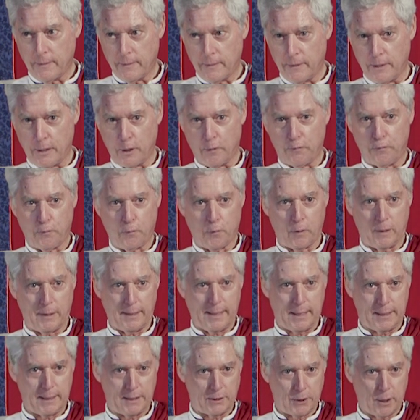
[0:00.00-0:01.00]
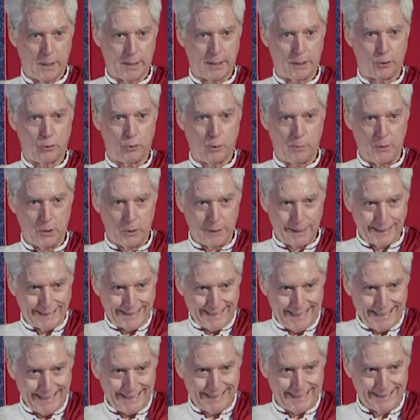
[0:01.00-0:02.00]
Therefore, let us not attribute
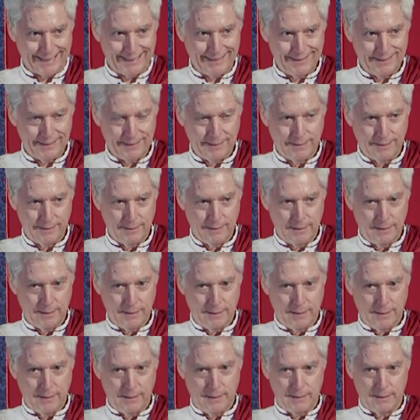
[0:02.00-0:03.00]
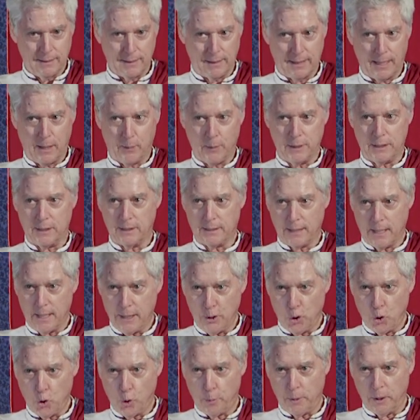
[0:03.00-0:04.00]
existence to that which is
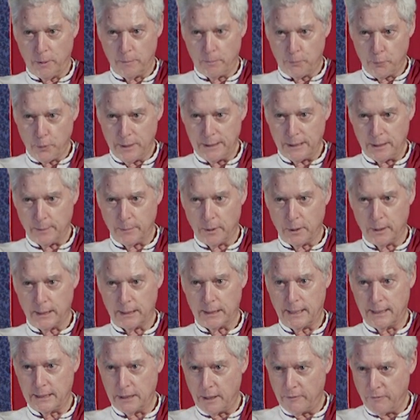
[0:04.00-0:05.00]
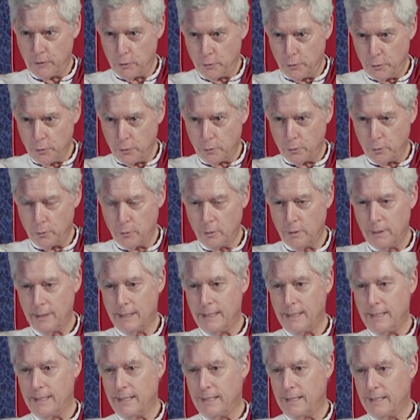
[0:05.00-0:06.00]
unknowable in principle, because if you do,
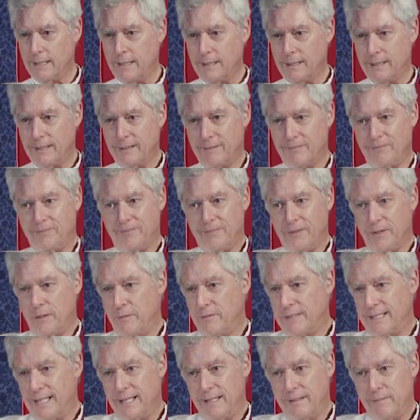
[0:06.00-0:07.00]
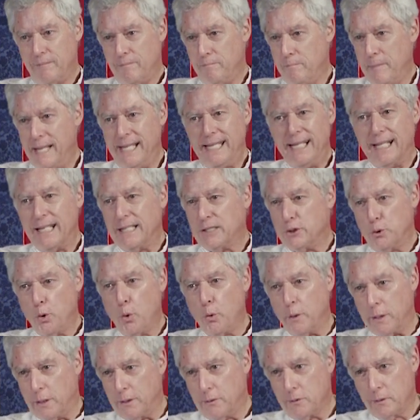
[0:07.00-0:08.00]
you've said meaningless
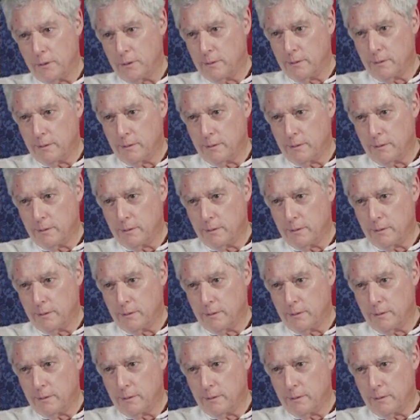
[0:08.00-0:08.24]
noise.